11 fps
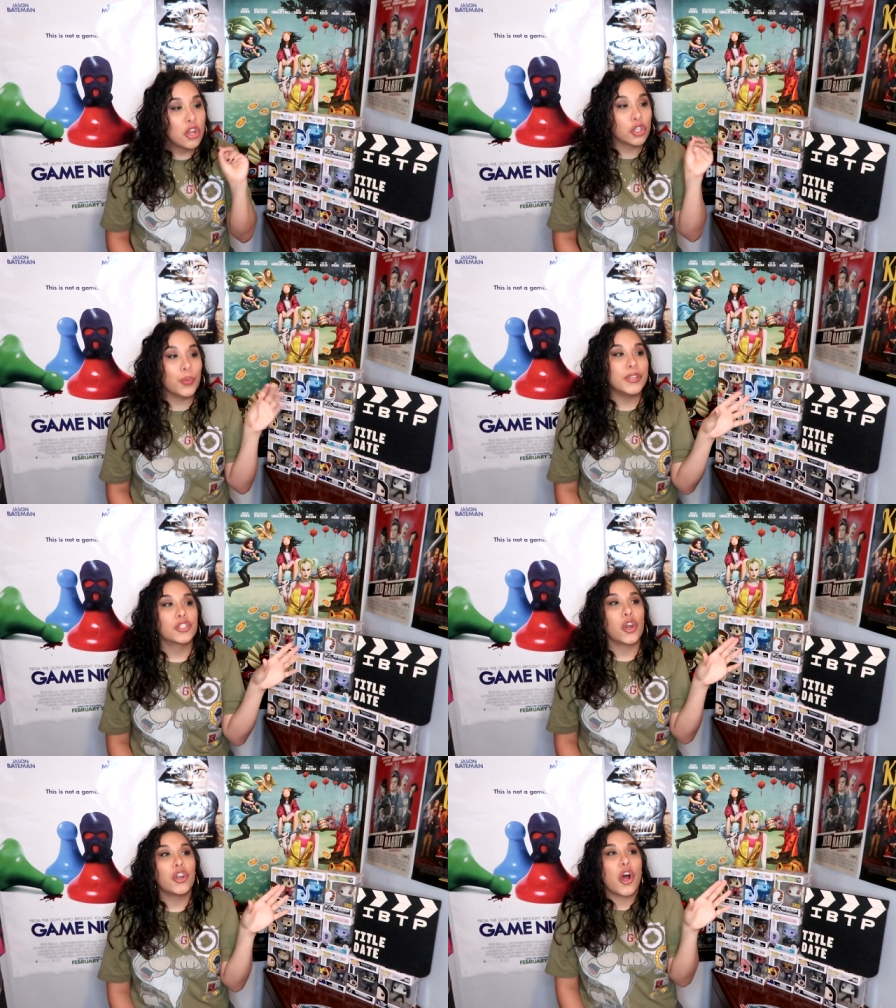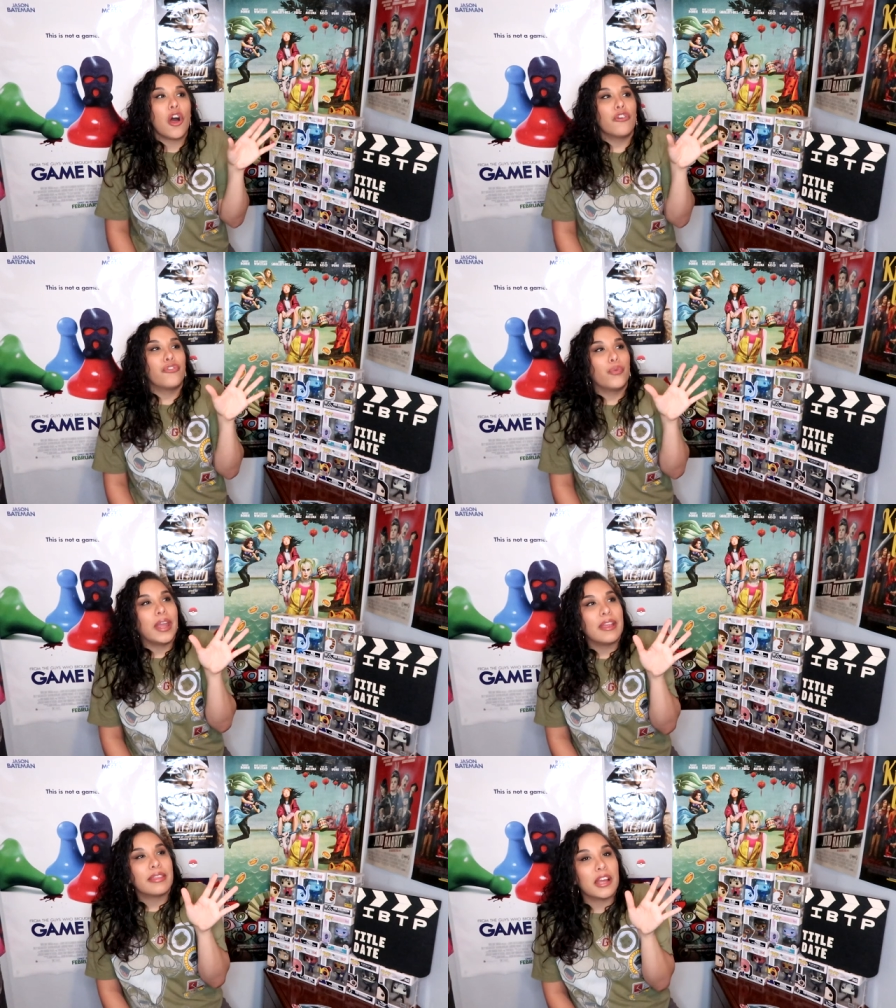So we start off
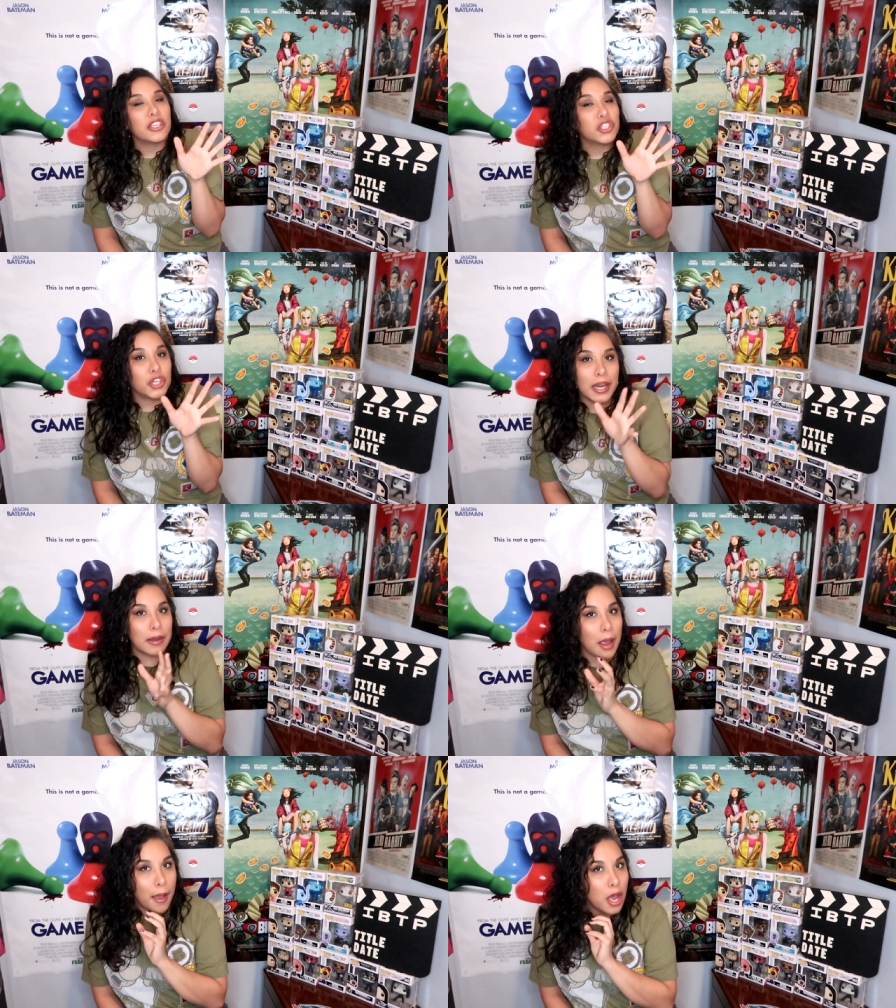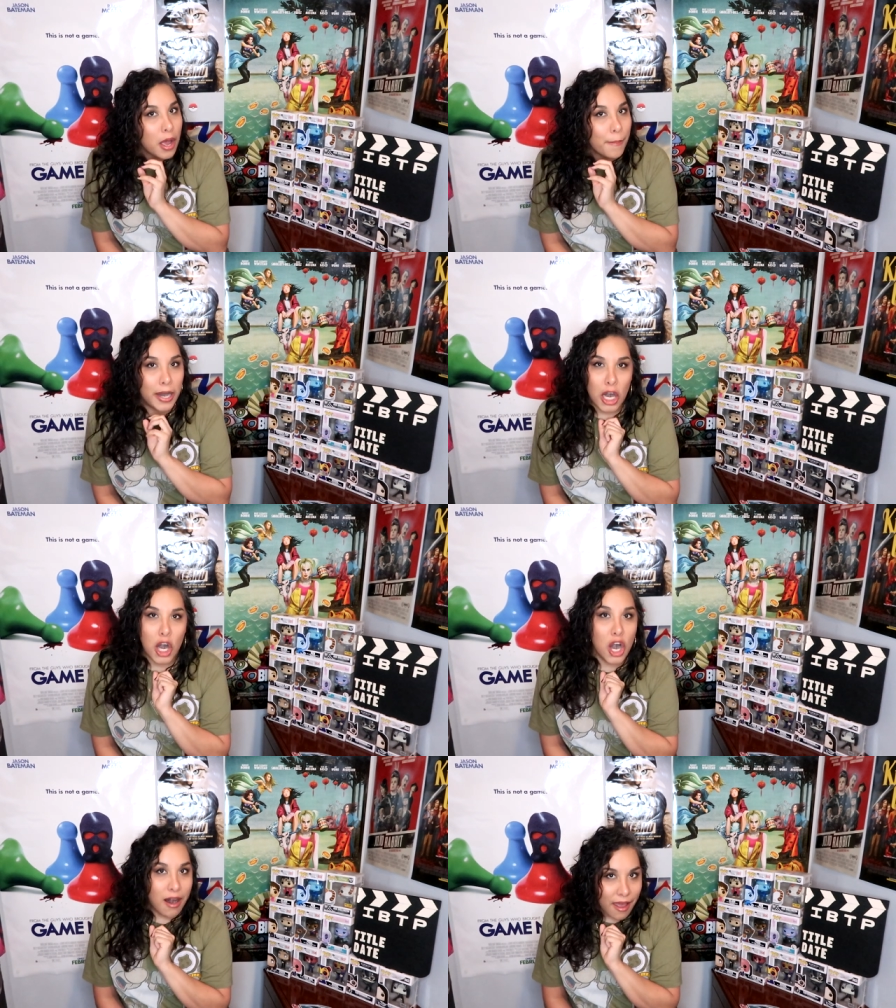with a certain
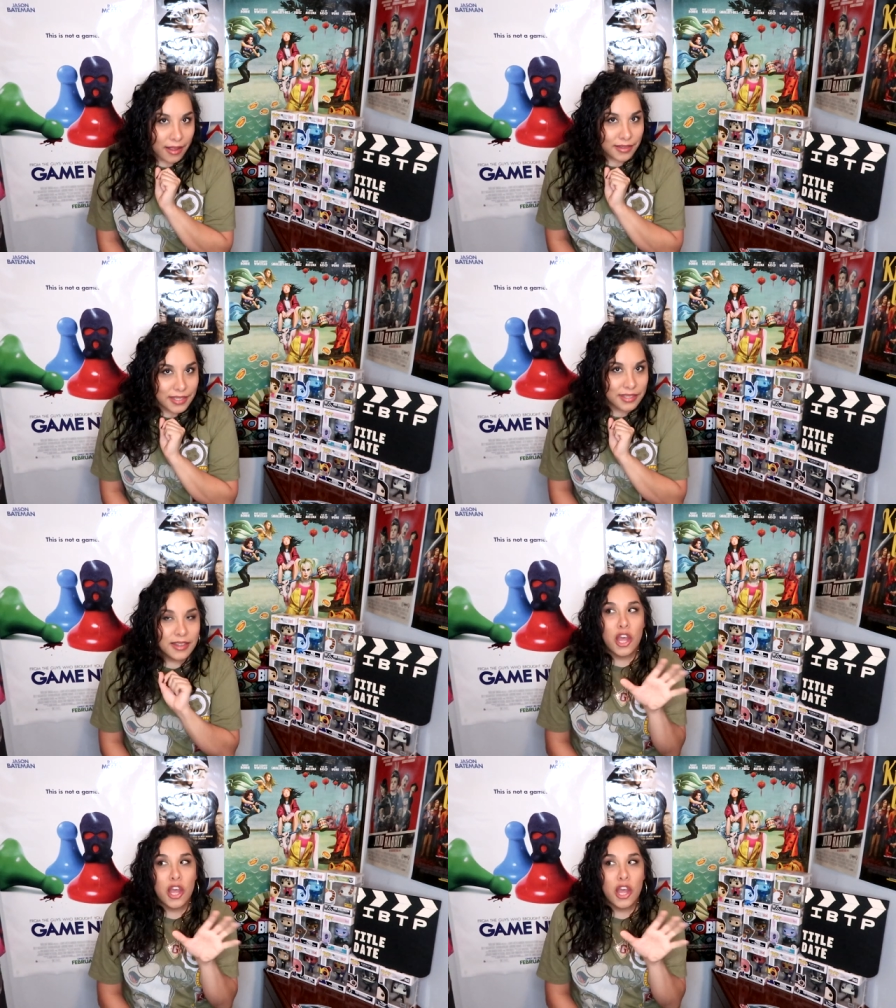plot